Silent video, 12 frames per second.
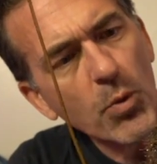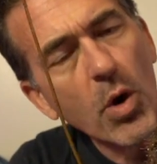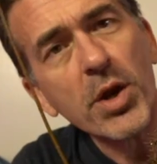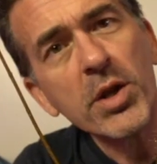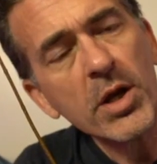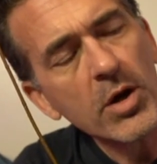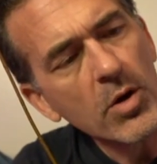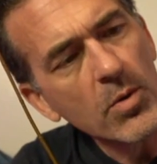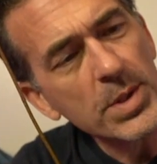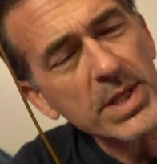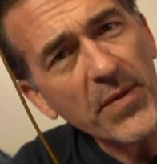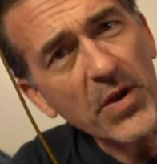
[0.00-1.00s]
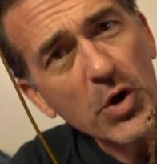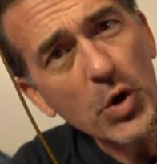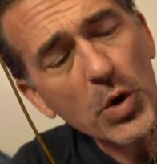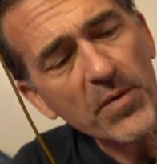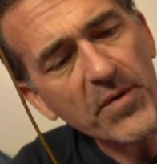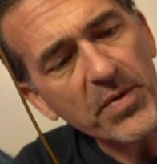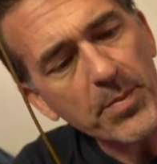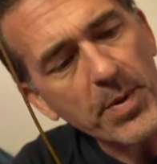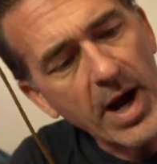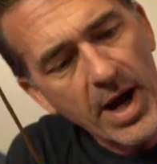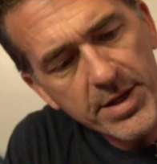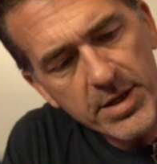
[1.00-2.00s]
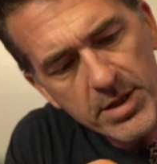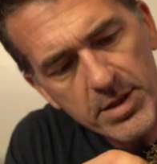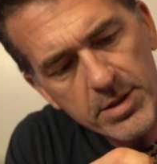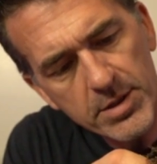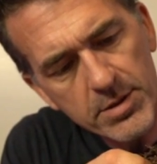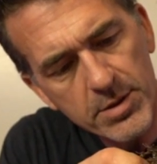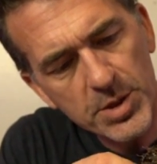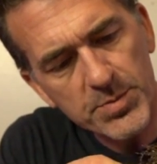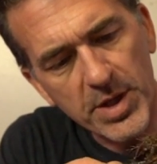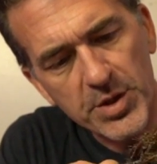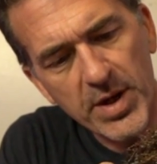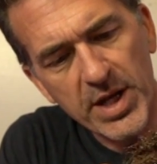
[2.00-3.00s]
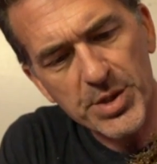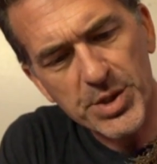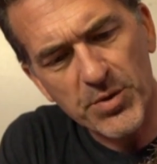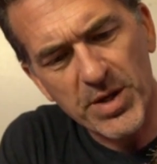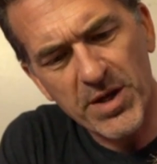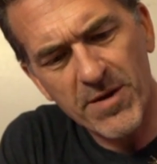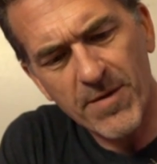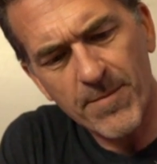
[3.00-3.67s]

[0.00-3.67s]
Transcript: one was at the curve of the pot. Here's my drainage screen.